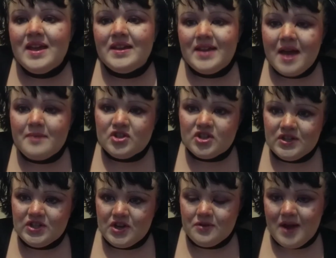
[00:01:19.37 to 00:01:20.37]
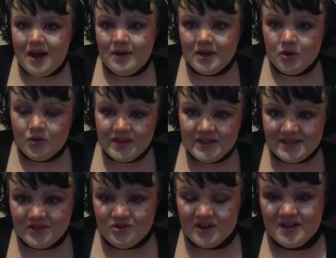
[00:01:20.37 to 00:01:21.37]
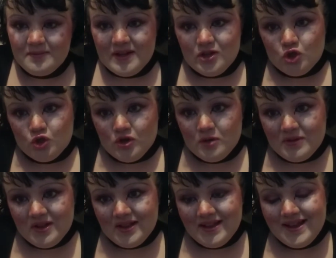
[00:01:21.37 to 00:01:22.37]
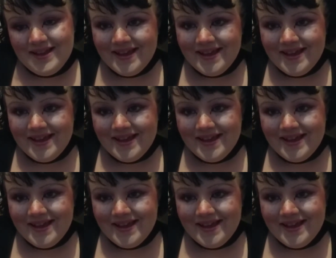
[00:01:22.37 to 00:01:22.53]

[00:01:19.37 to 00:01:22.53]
yeah, I'm just going to show you how I got this incredibly adorable